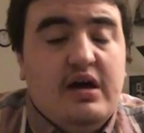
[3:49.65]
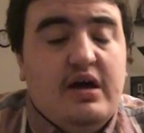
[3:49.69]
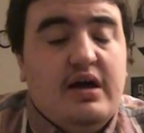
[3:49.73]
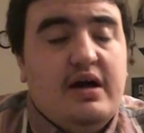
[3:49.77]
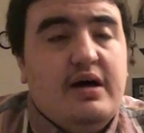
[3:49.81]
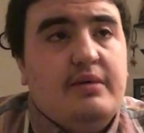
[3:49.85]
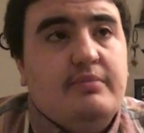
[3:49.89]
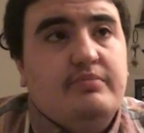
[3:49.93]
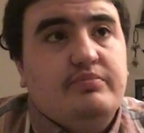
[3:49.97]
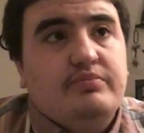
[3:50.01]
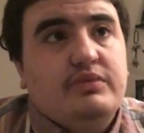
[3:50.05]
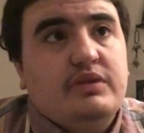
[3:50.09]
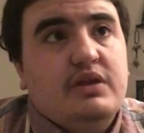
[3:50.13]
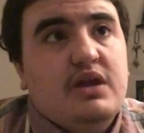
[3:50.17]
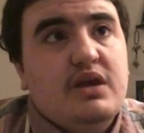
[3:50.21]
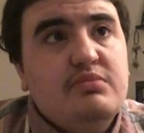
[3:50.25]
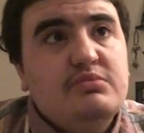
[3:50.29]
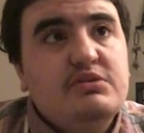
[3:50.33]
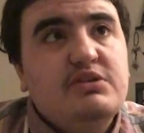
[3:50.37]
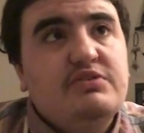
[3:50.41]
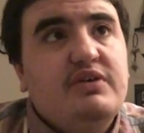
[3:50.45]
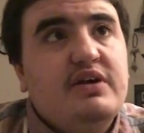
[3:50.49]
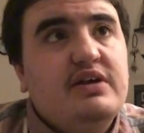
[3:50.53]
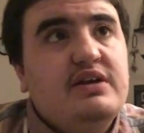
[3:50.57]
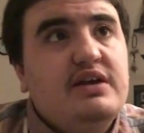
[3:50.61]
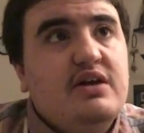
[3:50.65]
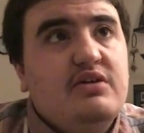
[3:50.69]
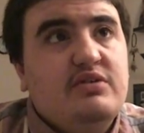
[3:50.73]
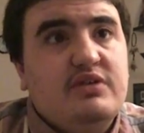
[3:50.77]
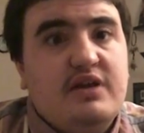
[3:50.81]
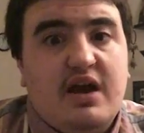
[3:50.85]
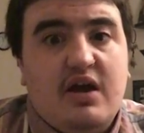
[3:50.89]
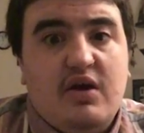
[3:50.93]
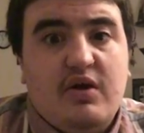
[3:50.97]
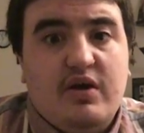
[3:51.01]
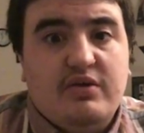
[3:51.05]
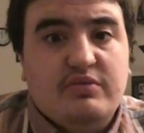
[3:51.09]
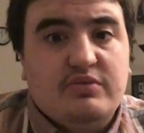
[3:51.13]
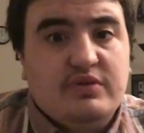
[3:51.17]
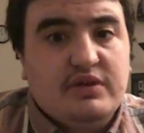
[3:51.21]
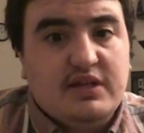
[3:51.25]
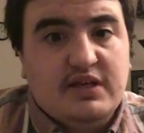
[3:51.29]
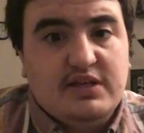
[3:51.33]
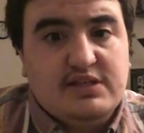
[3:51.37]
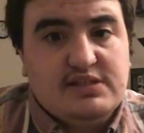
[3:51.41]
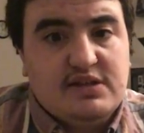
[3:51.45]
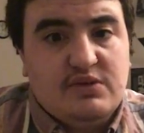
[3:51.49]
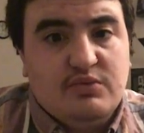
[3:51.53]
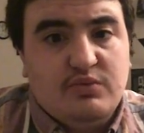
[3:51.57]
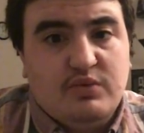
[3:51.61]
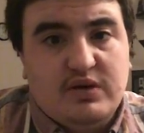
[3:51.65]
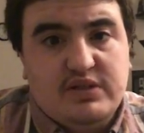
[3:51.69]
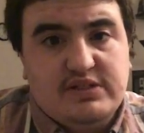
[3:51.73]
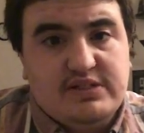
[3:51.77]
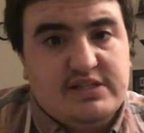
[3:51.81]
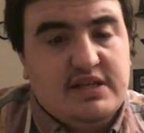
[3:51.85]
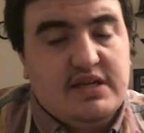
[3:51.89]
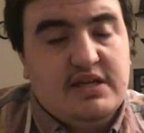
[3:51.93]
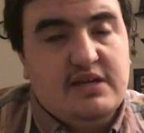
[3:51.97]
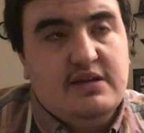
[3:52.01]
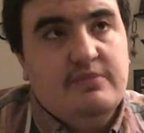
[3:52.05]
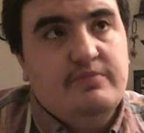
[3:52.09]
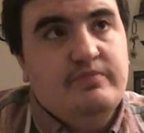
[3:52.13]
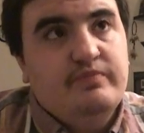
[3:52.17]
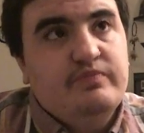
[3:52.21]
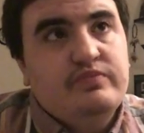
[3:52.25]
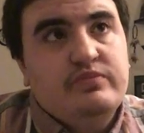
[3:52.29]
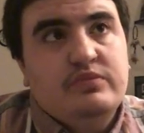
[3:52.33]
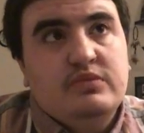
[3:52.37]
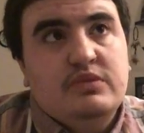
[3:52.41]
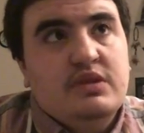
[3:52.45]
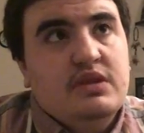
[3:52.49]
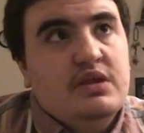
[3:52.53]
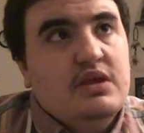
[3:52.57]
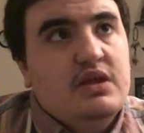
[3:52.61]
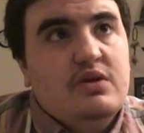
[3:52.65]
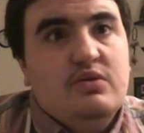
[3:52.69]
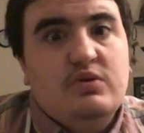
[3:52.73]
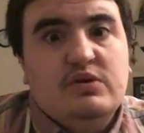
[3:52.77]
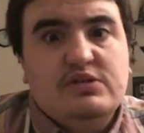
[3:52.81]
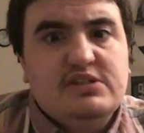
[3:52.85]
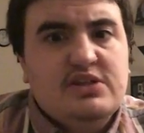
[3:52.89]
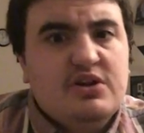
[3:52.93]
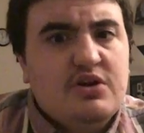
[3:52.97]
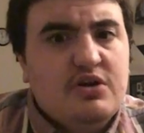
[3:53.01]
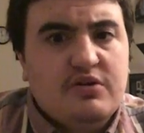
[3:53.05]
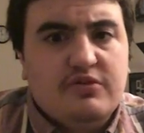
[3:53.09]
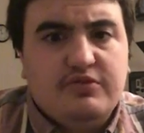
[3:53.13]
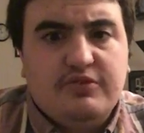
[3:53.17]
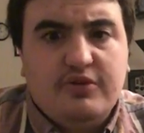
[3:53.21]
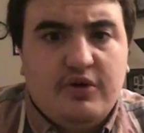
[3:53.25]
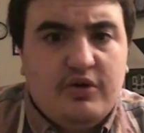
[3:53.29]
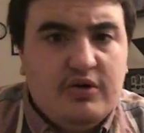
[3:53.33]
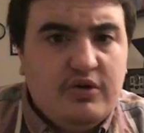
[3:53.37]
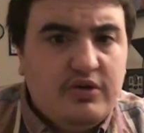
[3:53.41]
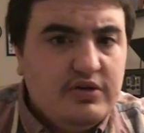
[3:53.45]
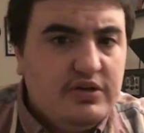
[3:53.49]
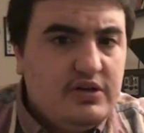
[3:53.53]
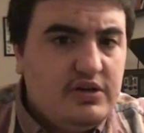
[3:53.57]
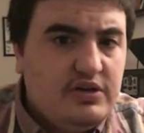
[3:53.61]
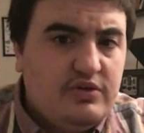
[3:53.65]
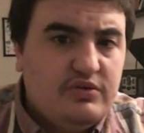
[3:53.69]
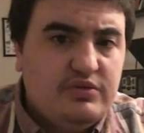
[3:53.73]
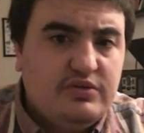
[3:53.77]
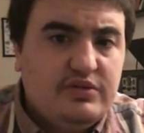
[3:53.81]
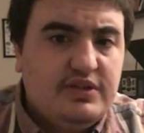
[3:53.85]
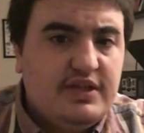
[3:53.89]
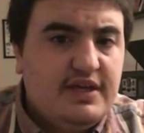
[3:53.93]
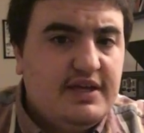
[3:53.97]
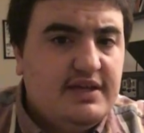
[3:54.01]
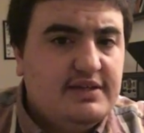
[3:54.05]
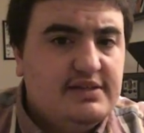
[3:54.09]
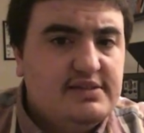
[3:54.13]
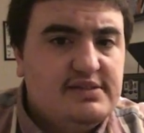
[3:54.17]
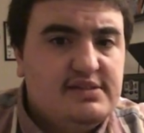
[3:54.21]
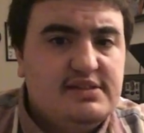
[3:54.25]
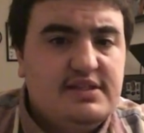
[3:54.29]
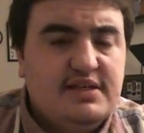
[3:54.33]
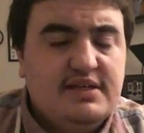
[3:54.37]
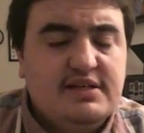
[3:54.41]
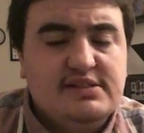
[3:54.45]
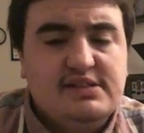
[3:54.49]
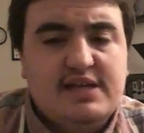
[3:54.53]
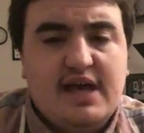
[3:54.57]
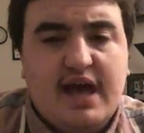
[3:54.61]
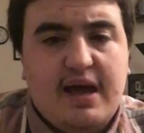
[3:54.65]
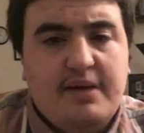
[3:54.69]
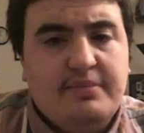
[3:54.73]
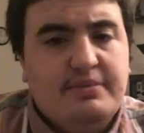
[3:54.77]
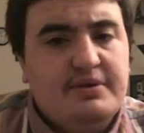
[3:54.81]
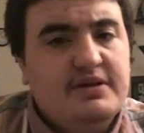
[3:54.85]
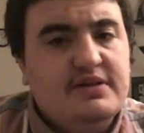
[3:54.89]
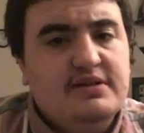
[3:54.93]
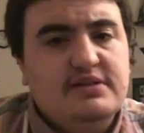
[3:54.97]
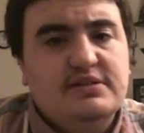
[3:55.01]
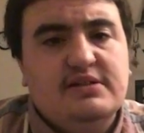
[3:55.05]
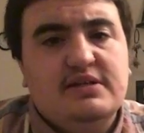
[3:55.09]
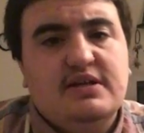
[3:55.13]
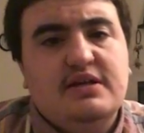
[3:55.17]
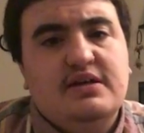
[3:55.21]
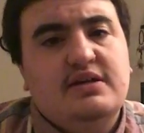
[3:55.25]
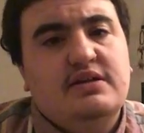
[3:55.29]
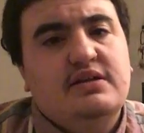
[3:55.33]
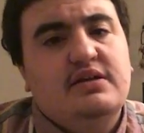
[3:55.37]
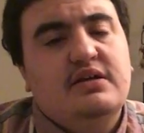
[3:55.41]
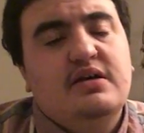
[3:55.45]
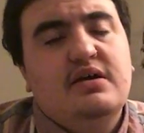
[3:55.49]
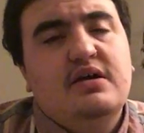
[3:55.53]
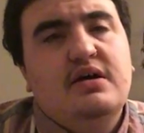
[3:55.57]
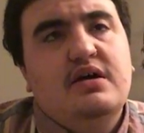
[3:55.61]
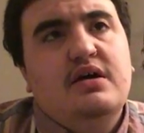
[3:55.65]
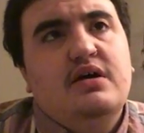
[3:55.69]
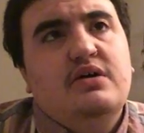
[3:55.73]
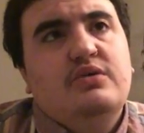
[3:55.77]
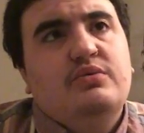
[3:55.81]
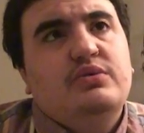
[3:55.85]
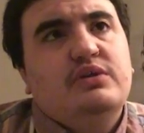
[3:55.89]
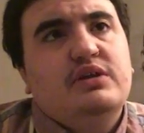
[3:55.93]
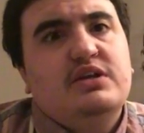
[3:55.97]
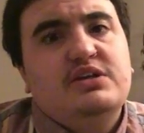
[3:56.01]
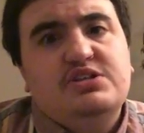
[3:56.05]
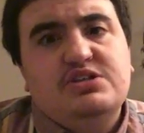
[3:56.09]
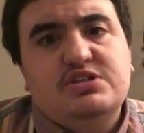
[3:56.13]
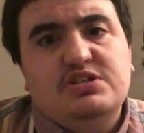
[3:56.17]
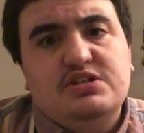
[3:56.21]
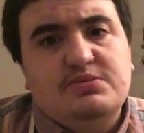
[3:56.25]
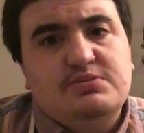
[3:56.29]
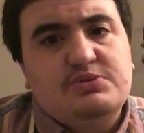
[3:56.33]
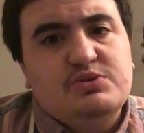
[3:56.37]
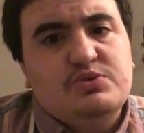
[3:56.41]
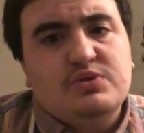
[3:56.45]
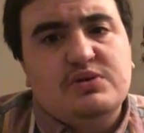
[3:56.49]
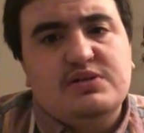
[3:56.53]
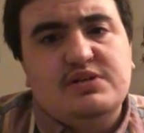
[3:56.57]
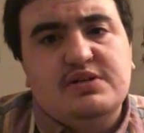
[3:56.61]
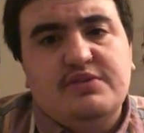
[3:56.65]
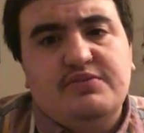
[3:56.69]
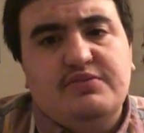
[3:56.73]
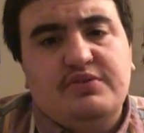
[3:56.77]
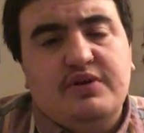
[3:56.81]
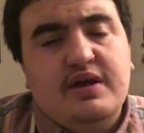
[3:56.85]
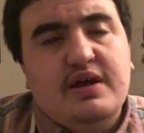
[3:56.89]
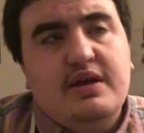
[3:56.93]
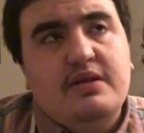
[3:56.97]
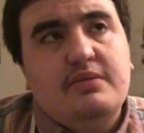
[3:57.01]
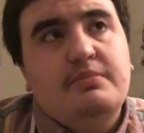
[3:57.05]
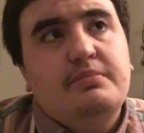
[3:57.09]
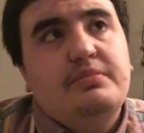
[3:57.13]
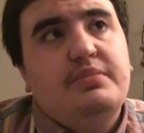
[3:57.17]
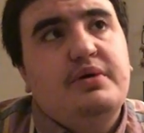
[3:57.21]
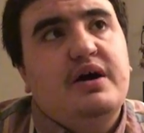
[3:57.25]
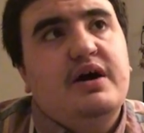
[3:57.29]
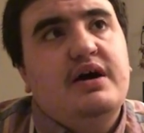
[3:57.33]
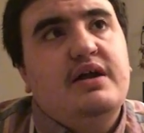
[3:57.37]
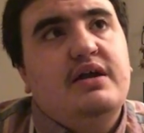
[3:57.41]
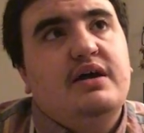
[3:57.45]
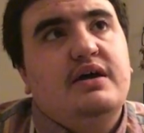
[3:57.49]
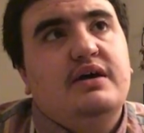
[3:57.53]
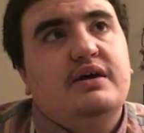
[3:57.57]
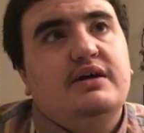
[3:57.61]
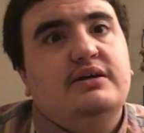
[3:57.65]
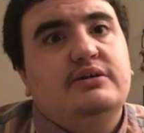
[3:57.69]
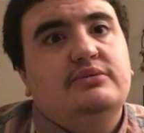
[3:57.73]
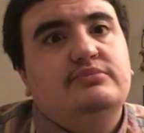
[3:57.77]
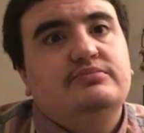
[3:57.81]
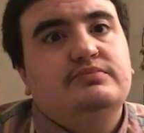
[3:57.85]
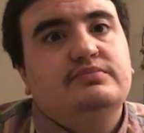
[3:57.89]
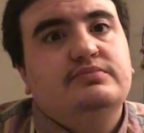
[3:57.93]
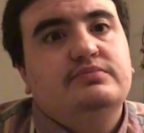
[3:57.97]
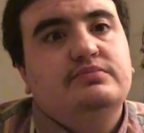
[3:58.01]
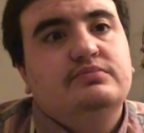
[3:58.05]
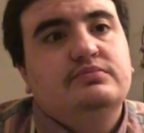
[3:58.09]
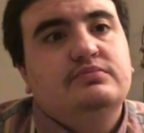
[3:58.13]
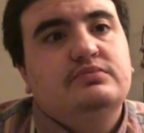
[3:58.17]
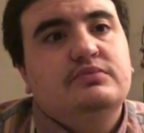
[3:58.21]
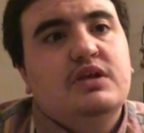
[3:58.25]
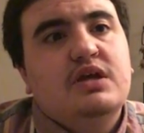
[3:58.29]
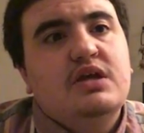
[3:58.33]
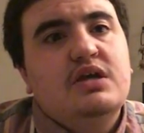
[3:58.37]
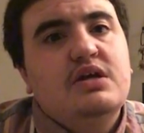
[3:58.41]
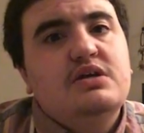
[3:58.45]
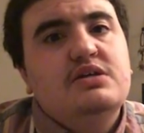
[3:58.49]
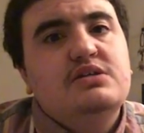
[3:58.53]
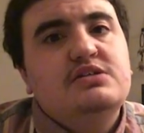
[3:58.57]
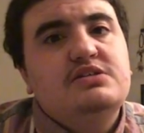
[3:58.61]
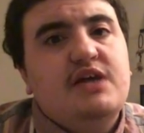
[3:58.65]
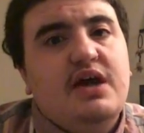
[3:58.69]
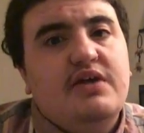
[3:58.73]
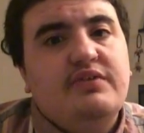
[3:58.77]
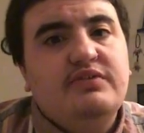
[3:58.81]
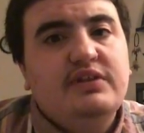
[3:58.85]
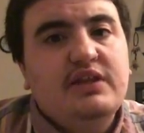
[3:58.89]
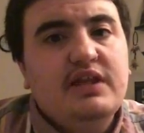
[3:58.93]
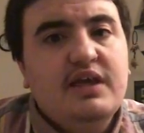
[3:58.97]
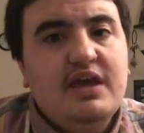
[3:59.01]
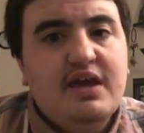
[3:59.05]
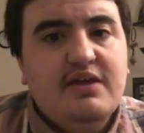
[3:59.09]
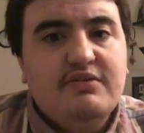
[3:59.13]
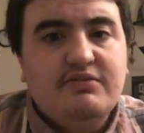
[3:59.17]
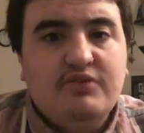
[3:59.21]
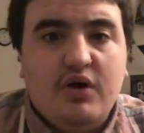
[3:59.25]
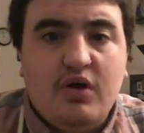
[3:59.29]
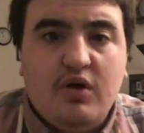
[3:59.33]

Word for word: Um, come to find out now, I realized it wasn't it wasn't her fault. You know, things things happened and relationships were different, but um, definitely have